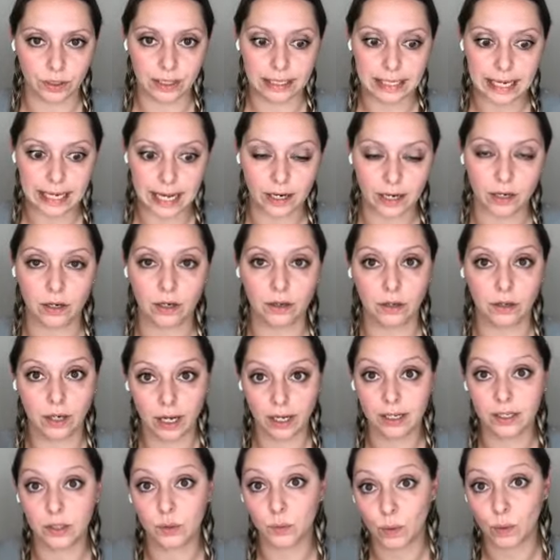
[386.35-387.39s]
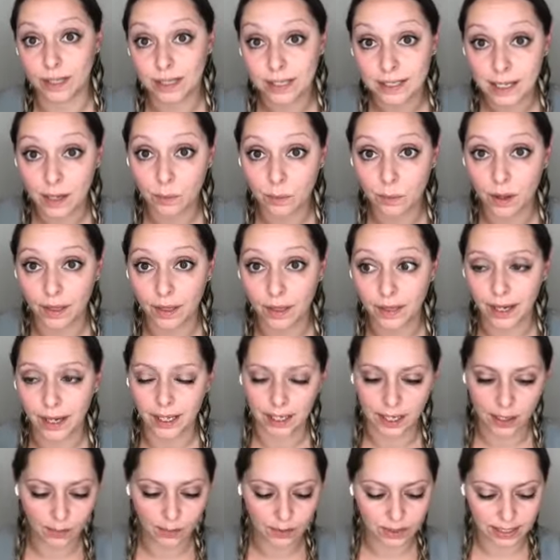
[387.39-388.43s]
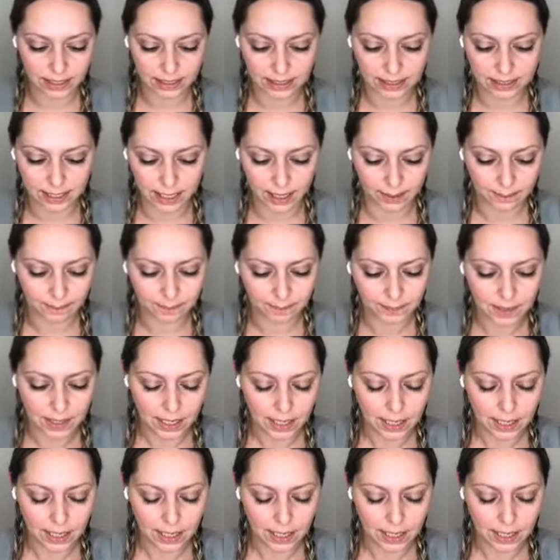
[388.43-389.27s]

And again, our gut is one cell wall thick. And I always like to say, if